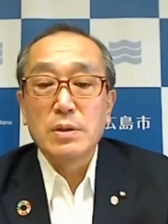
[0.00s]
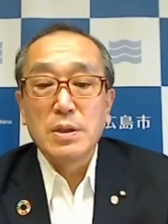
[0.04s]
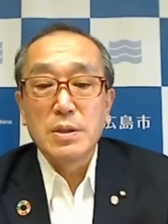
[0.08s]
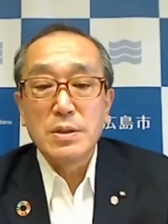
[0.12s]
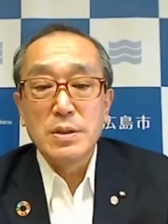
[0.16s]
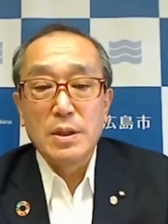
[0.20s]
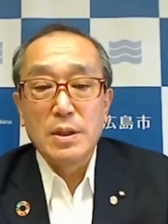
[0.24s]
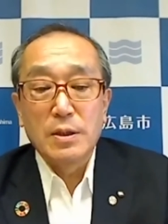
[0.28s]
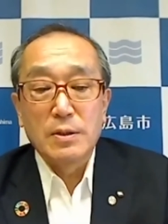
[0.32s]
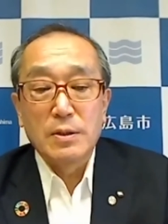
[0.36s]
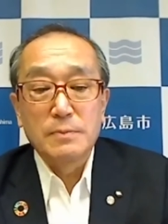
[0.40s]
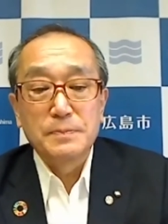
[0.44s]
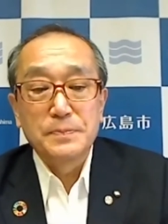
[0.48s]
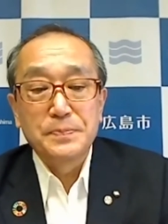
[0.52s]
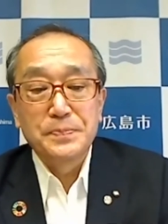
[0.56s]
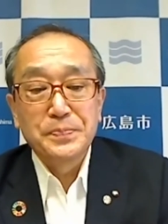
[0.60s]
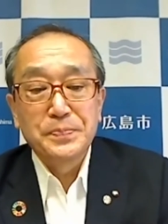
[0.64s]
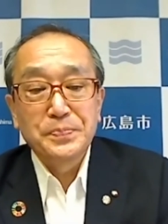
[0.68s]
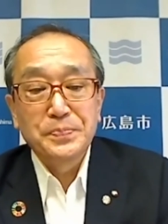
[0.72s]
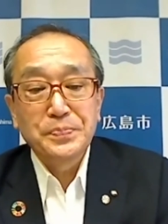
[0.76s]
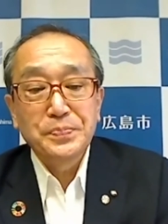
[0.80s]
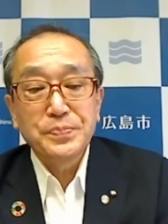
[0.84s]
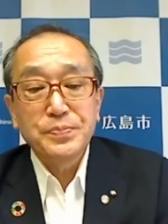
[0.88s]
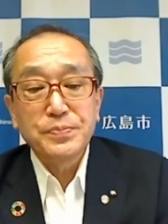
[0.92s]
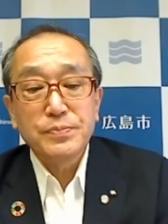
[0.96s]
If you can move
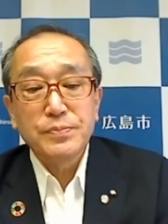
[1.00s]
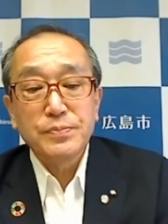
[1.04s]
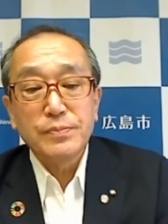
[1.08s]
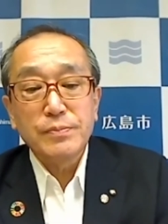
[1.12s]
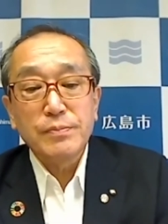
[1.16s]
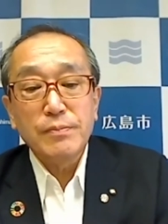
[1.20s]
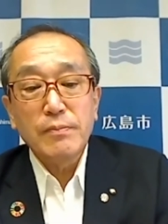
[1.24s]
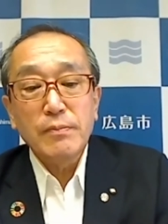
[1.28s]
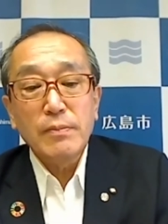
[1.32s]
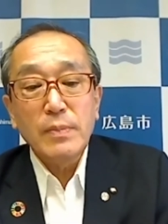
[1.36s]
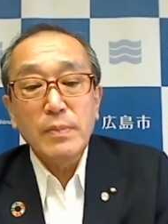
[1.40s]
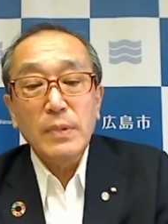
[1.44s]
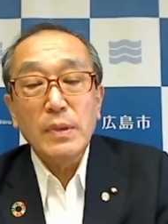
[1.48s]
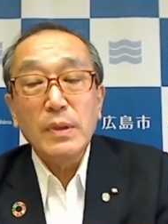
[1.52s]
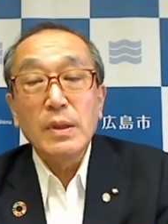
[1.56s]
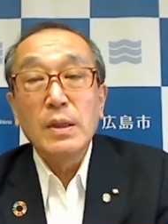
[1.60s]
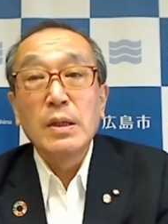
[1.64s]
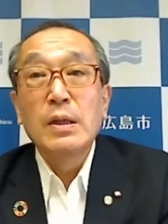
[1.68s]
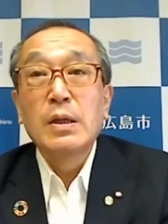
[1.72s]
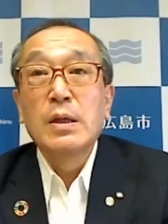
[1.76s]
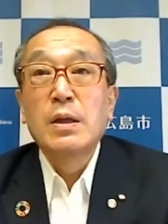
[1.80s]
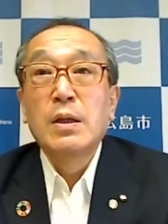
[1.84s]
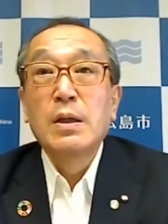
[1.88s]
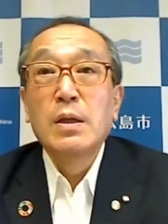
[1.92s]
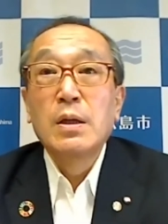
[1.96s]
on to the next page,
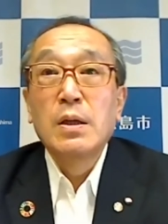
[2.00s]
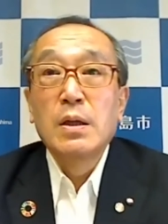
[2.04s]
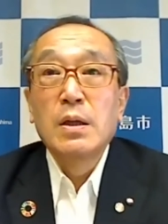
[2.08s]
please.